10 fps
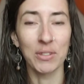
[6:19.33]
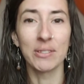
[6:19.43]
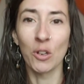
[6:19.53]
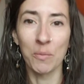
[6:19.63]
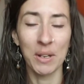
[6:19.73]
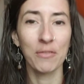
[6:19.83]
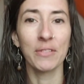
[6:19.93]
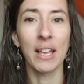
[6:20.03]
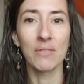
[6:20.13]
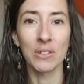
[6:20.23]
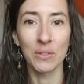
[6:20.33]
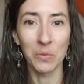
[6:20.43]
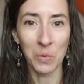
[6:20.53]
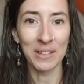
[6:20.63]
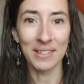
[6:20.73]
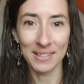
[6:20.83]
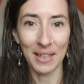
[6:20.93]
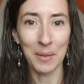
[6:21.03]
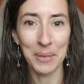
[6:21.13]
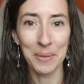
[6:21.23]
so many flavors in one
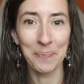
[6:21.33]
sip?